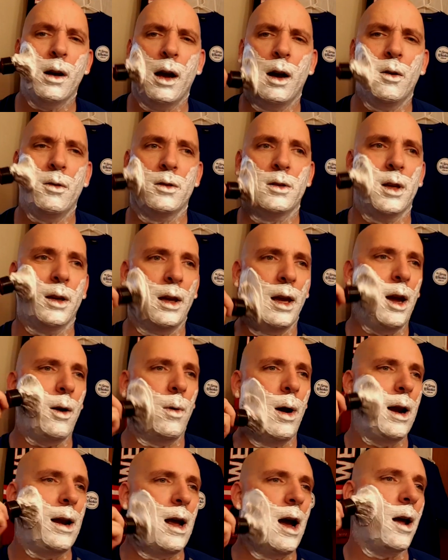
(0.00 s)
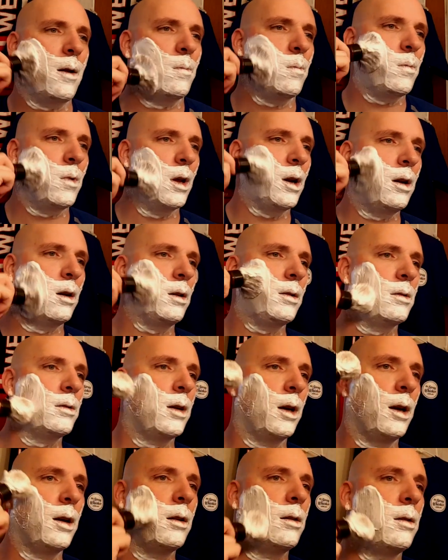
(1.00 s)
I was like, yeah, why not? You know, it's
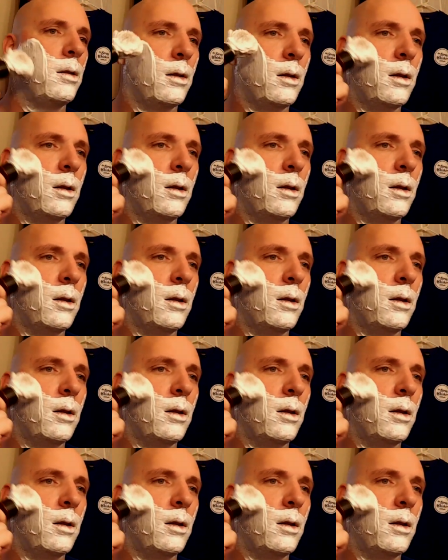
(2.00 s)
uh,